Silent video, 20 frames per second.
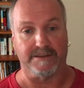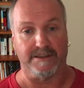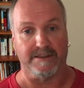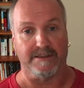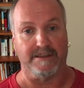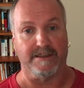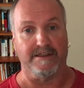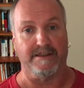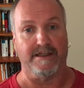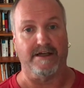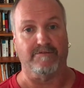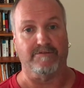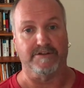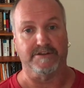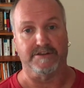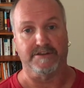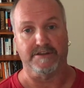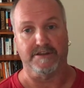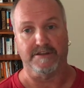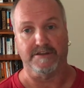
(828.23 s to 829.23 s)
and that
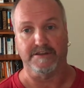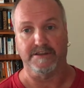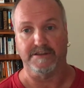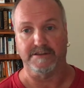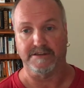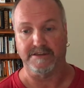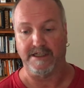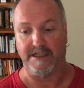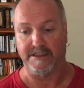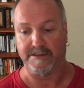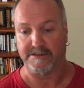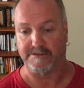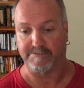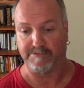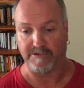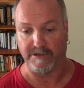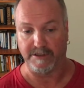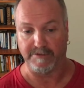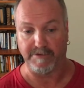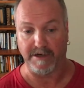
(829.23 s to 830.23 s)
was his last
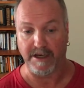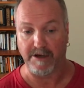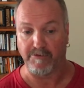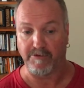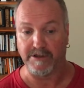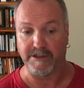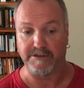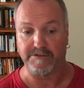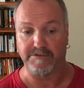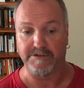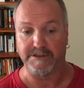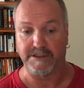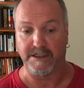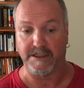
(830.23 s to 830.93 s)
point. But anyway, this was